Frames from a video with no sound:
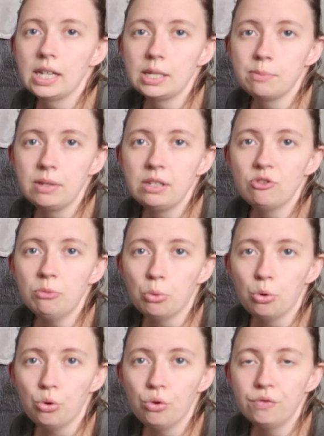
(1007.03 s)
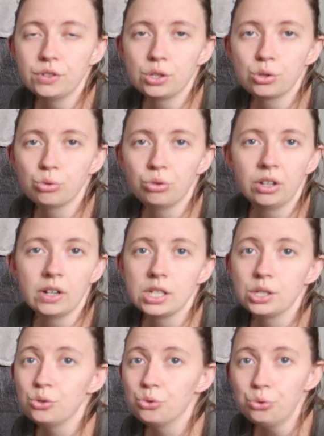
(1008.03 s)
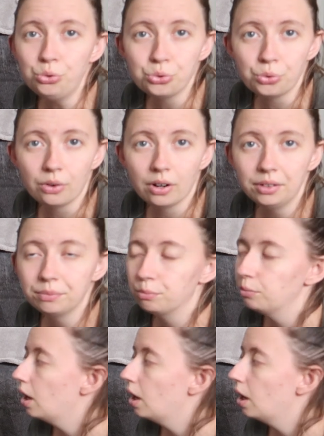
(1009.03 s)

has been removed, so there is no door